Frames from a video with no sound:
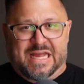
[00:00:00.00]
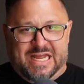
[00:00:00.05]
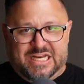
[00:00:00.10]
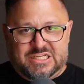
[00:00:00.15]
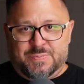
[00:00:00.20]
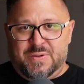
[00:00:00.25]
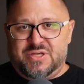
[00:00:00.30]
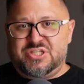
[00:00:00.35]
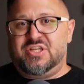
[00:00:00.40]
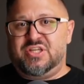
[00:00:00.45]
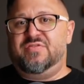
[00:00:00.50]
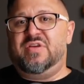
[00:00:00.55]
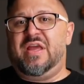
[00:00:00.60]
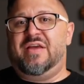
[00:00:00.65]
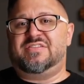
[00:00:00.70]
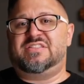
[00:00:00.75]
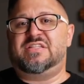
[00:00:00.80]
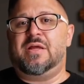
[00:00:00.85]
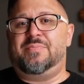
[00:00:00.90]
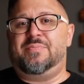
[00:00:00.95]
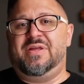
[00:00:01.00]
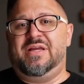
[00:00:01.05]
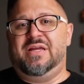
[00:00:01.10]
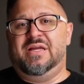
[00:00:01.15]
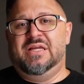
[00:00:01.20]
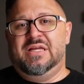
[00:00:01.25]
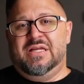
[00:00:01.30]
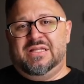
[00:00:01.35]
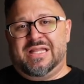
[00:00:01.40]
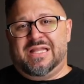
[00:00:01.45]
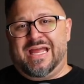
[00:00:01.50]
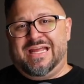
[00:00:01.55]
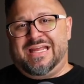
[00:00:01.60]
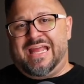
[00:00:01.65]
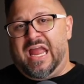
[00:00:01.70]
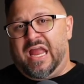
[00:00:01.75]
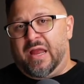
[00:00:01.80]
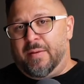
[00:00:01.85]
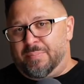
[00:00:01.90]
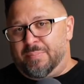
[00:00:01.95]
especially if you have something like
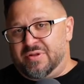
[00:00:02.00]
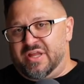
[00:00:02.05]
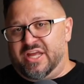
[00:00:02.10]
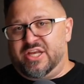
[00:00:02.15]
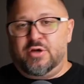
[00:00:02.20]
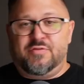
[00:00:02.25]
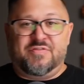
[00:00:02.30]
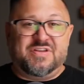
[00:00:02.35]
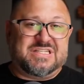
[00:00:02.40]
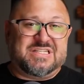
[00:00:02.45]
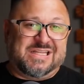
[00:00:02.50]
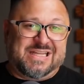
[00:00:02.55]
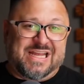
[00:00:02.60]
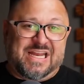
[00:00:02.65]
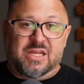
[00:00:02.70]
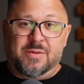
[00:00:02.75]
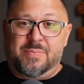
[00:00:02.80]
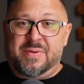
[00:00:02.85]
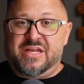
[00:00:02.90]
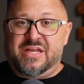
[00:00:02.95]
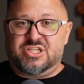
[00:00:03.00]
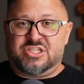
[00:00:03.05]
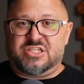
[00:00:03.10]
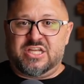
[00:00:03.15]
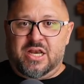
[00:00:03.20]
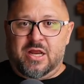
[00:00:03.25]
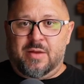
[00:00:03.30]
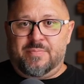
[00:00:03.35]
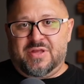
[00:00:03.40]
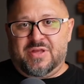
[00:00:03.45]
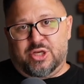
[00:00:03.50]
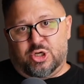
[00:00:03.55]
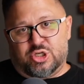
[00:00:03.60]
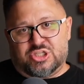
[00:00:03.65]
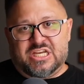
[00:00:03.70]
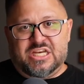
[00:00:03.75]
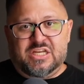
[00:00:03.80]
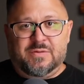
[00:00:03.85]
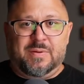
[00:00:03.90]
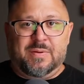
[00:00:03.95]
a plan your visit landing page set up up that you're
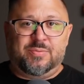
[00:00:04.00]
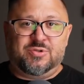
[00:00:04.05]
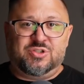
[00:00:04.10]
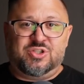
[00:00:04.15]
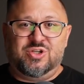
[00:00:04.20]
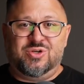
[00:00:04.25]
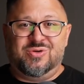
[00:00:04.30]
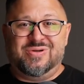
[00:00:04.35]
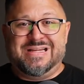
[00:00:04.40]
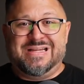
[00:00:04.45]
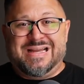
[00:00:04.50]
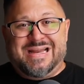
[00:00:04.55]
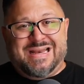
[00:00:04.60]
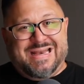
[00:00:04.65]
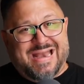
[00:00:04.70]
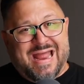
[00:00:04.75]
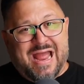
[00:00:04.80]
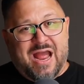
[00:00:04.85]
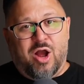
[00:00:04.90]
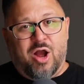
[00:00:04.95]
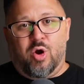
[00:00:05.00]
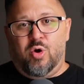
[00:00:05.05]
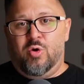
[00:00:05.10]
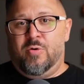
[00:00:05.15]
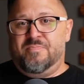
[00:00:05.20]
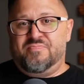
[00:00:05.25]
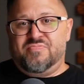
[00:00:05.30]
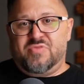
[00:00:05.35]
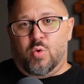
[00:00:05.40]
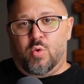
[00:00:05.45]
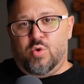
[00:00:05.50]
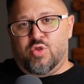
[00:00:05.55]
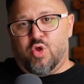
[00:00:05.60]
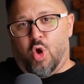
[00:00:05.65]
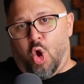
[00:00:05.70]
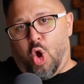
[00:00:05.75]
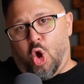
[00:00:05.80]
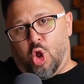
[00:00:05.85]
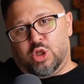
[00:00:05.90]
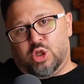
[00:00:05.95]
sending people to. Now, with
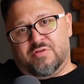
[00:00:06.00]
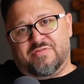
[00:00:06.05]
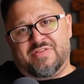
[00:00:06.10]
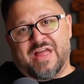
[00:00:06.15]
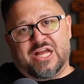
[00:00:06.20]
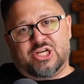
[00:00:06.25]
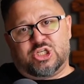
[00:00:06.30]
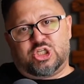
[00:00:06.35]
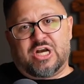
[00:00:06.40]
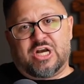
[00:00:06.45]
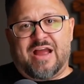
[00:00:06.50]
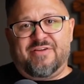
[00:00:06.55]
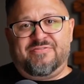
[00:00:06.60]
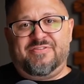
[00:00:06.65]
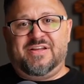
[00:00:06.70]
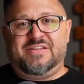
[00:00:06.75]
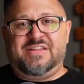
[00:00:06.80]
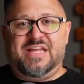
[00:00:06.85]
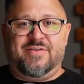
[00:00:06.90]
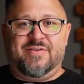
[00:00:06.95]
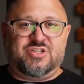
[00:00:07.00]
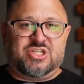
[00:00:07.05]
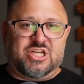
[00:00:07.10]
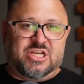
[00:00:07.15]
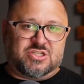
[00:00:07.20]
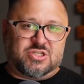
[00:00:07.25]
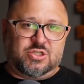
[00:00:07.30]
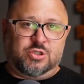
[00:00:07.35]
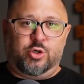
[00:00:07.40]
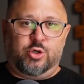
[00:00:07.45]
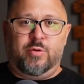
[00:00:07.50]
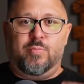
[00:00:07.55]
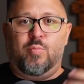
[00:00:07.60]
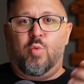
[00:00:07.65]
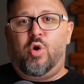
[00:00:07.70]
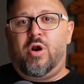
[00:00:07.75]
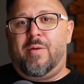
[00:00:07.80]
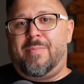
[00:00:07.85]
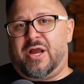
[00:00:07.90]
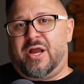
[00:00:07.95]
all of that traffic, they have a chance to learn
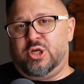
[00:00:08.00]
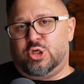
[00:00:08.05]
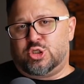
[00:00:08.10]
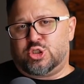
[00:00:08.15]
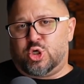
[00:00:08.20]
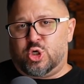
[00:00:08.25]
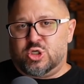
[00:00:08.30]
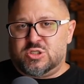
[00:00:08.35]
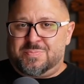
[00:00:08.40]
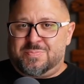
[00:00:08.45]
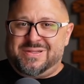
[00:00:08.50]
more about your church,